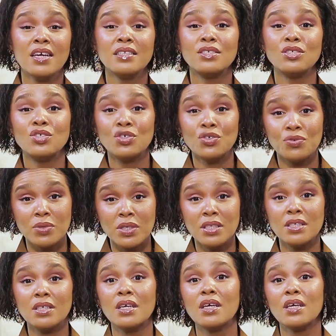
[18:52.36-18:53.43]
to
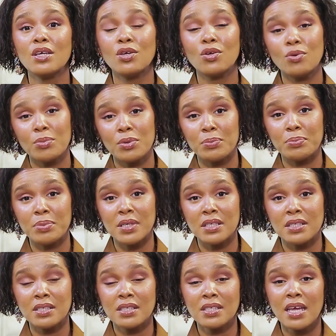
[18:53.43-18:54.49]
treat human
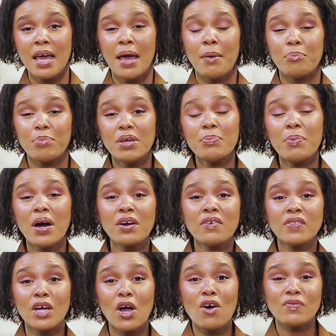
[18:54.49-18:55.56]
beings. Be part of
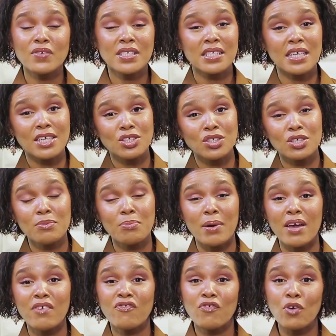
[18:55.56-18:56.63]
the conversation
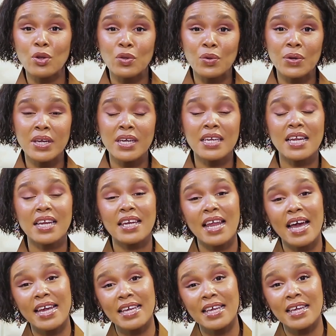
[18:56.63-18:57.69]
by following,
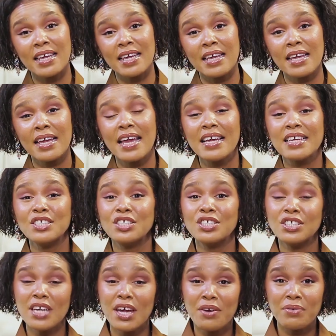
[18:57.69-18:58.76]
liking,
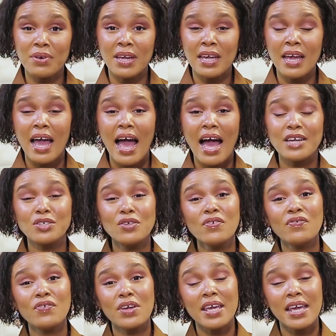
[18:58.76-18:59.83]
sharing, and don't
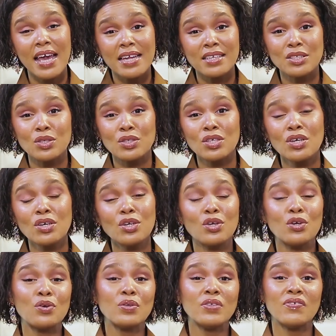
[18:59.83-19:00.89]
forget to turn on your
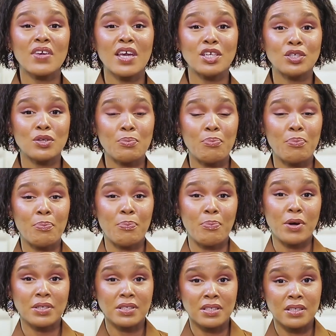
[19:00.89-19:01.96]
notification
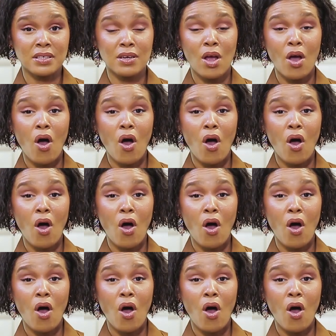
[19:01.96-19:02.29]
button